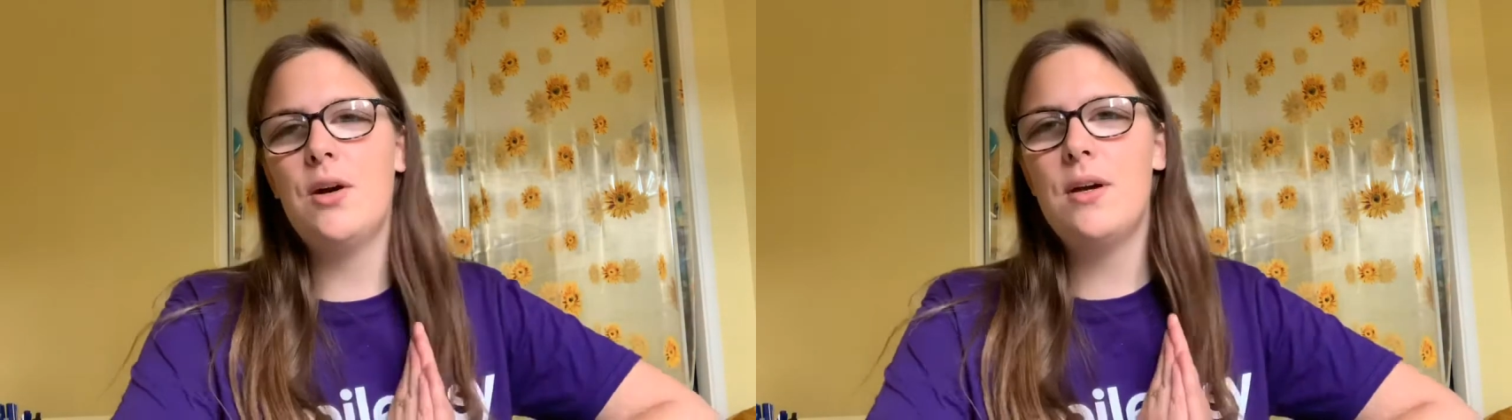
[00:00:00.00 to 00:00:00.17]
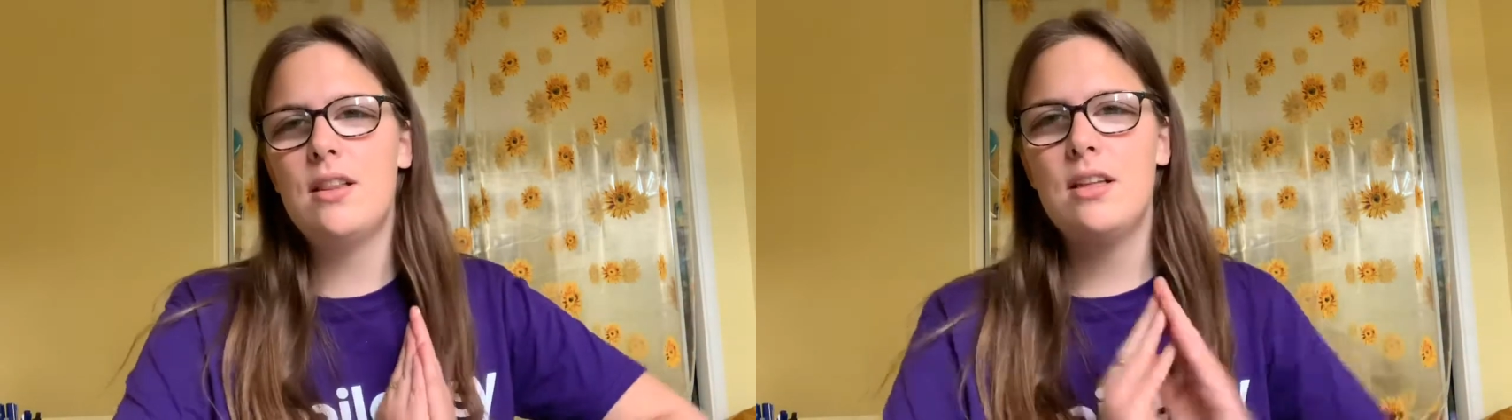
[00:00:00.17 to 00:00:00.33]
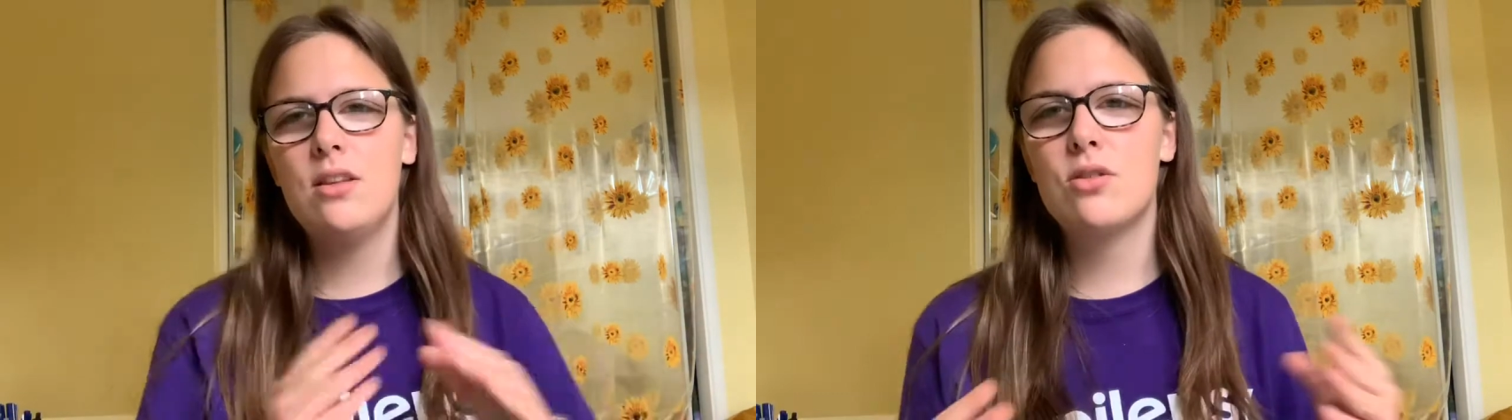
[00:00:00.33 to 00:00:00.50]
I
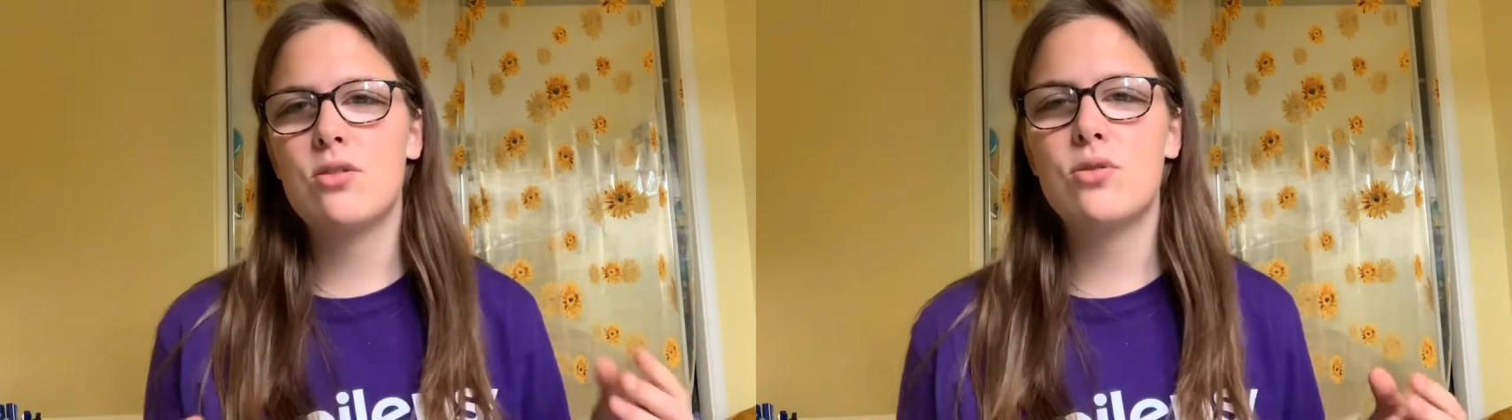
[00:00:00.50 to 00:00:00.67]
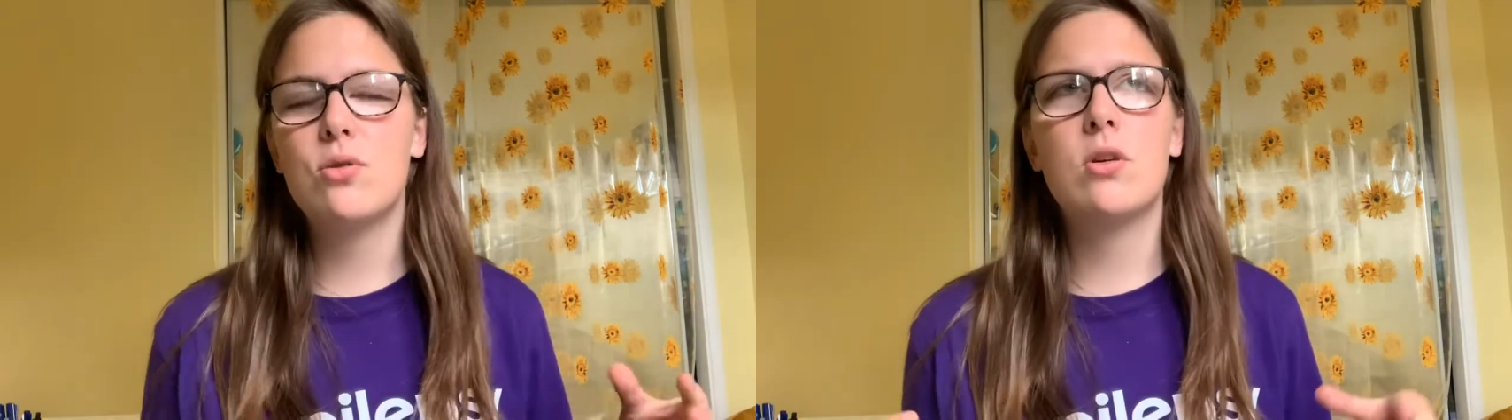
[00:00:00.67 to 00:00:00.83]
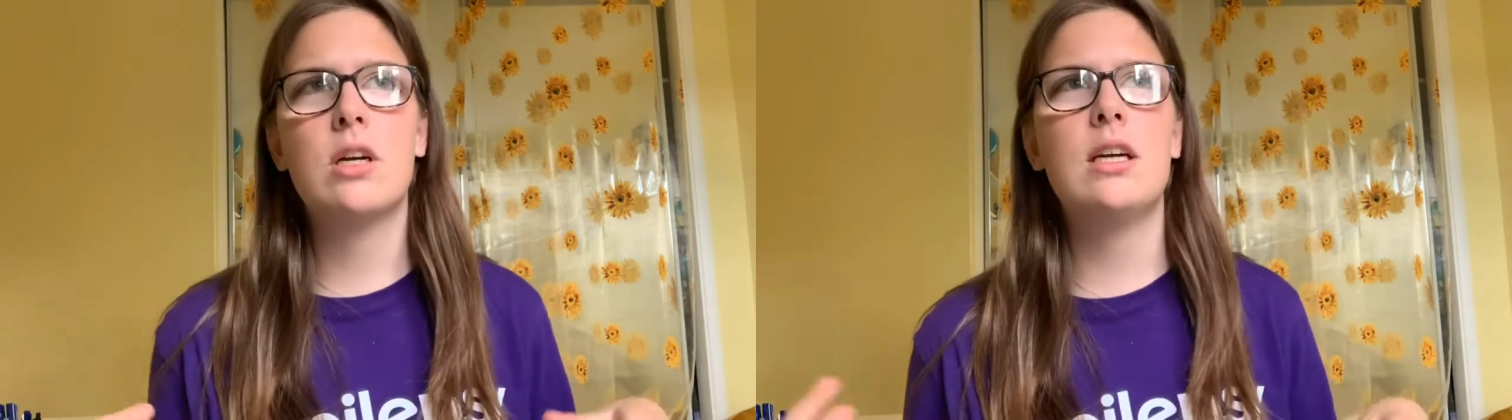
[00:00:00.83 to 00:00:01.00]
think the
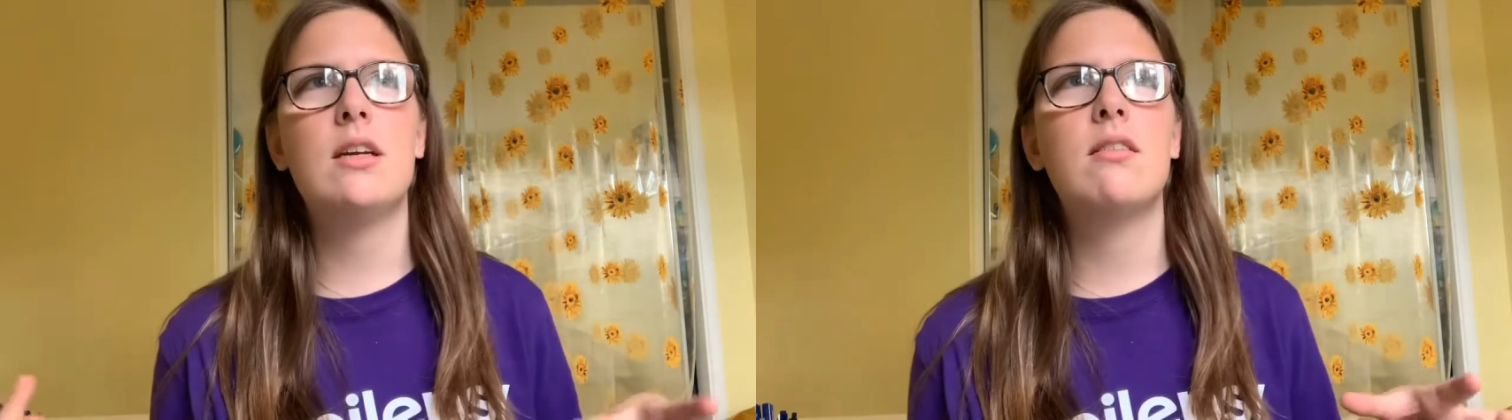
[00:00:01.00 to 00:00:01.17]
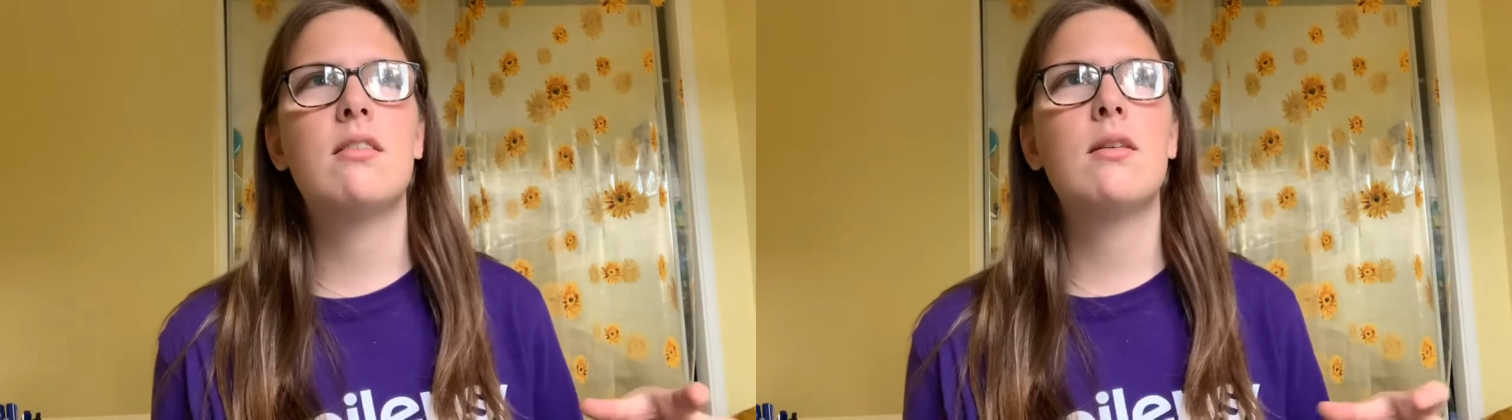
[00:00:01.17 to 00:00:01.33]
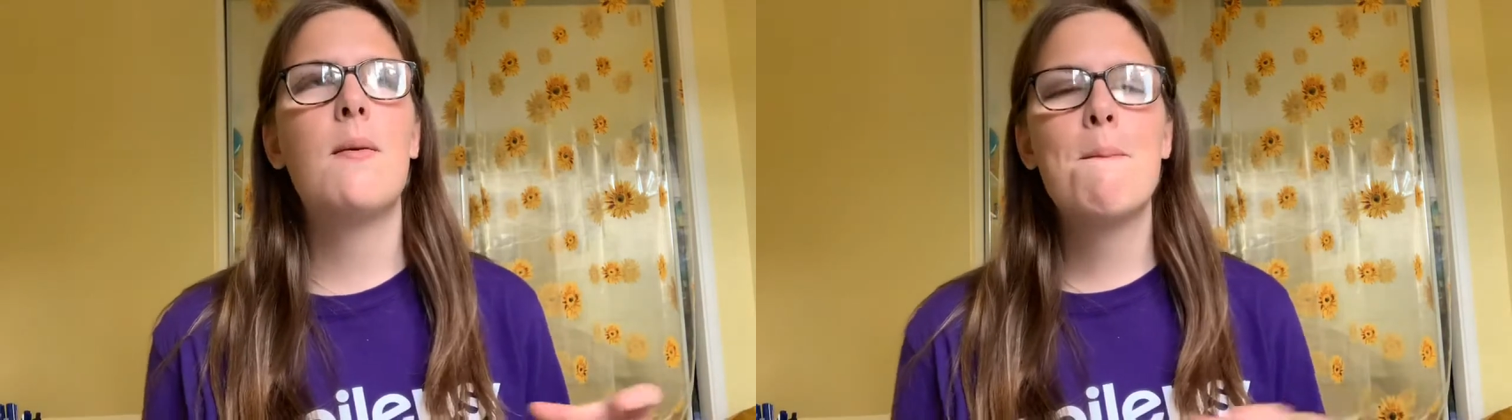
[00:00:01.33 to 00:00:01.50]
story is